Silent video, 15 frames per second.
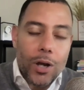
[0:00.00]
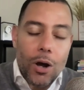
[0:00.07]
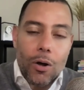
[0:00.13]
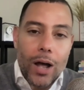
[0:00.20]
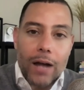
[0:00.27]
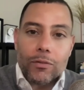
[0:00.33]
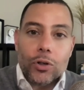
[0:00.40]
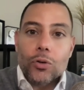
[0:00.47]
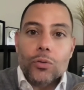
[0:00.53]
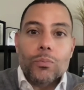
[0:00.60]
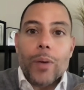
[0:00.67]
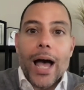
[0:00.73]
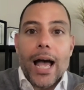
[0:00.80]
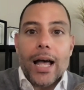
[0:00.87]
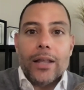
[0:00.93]
we all have our own
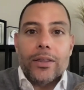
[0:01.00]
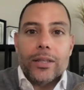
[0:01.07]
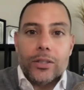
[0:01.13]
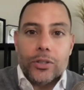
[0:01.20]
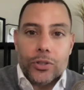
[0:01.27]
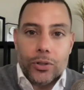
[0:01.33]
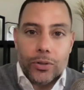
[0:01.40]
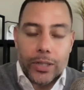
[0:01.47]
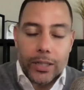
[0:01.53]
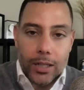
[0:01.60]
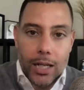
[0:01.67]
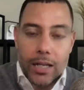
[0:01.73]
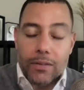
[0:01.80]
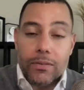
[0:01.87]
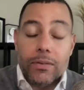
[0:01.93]
path and journey in
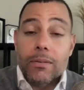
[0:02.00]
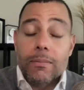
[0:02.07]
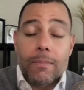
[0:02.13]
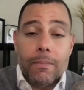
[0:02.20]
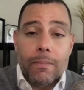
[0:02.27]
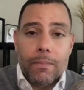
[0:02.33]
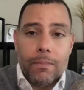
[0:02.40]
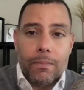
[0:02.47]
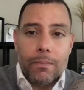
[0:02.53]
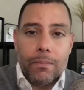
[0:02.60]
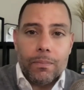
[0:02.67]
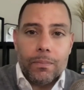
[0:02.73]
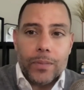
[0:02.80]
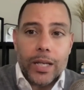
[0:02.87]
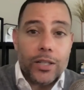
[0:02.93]
life.
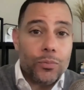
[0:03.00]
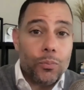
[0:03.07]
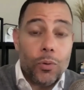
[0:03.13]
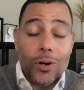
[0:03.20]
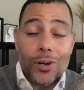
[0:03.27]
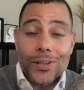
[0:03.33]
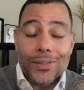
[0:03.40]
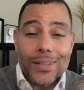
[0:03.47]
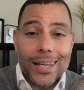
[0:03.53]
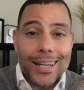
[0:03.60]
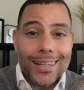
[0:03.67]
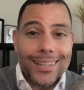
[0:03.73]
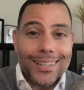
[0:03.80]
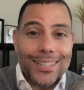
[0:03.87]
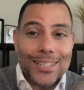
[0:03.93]
It's one
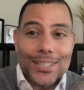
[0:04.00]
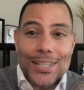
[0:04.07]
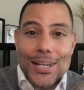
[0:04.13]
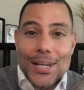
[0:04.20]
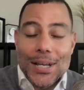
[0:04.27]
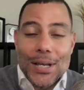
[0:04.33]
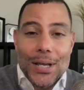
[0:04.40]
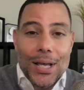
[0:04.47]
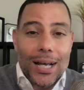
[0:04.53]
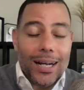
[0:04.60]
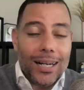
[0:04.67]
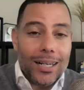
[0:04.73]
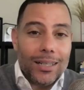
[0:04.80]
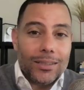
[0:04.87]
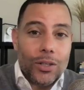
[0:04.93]
that is
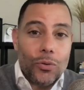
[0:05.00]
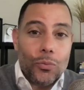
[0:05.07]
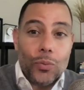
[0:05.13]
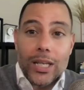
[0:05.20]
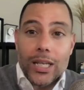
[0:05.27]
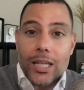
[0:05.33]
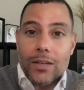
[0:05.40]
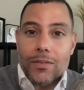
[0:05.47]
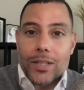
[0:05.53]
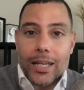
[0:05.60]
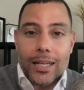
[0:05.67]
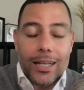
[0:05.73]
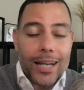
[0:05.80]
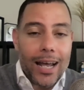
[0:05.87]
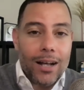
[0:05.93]
weaves
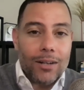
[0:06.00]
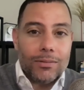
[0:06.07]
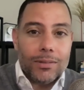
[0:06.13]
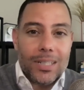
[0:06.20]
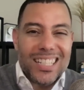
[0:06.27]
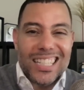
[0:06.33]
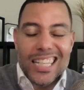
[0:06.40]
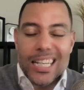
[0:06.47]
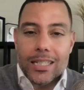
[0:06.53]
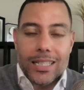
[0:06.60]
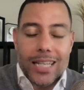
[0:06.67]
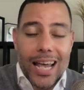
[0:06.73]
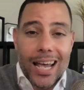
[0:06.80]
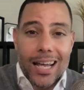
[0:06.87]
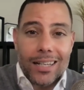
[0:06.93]
in and out,
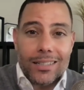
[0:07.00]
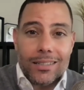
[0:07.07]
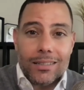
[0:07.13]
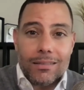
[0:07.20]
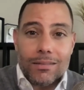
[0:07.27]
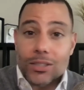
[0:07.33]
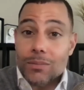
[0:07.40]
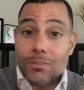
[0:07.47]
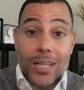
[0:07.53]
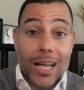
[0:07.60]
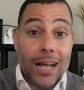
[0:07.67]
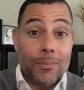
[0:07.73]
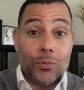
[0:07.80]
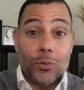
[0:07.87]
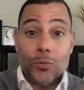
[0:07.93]
zigzags.
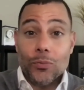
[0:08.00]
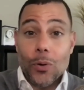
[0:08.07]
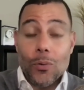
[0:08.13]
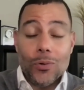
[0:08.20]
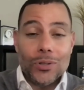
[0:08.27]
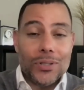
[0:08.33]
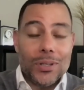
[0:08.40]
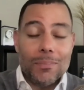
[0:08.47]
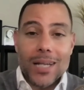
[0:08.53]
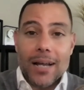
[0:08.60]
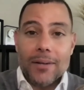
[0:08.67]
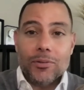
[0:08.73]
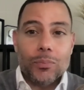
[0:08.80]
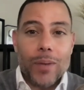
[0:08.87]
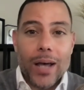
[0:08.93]
Sometimes we're forward,
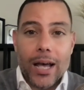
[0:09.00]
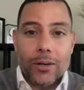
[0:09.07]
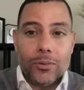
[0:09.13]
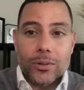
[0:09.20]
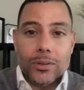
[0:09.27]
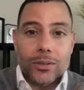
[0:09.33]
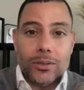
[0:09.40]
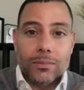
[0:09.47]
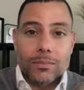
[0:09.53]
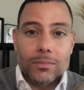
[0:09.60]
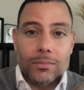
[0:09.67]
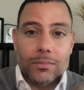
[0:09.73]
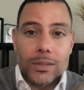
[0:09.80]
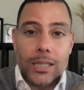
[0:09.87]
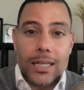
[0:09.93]
sometimes we're backwards.
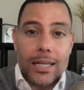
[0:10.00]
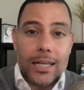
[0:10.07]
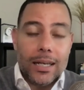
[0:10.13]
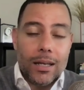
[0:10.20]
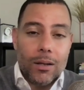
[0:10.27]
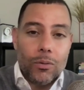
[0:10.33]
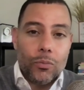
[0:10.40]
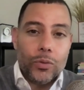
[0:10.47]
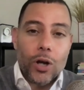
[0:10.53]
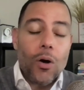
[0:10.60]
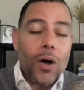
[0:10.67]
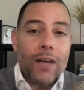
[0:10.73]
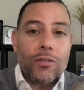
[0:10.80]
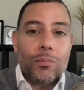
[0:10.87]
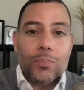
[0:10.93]
We
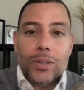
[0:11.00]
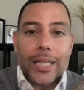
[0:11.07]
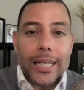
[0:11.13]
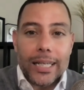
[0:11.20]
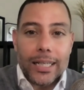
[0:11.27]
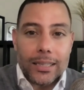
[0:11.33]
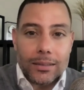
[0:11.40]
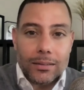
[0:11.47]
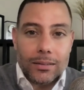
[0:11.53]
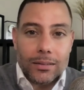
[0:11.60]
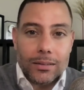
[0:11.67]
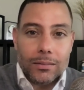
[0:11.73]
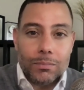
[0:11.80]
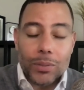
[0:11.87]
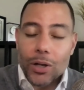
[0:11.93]
all have a plan,
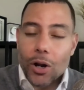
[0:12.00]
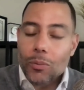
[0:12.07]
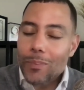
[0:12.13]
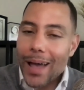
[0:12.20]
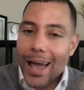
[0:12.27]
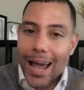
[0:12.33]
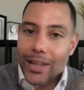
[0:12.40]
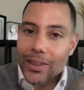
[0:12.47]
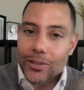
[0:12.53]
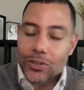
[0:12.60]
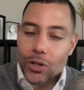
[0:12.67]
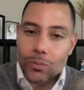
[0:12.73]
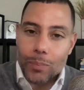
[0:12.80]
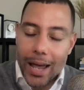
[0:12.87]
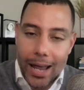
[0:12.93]
but our path
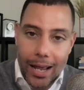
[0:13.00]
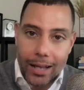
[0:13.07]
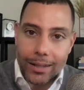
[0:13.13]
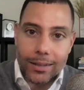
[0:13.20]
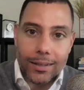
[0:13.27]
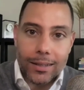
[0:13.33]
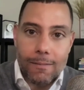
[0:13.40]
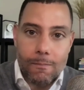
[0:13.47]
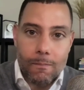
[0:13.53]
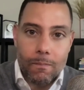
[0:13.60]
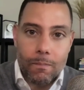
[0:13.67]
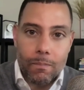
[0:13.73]
is our path.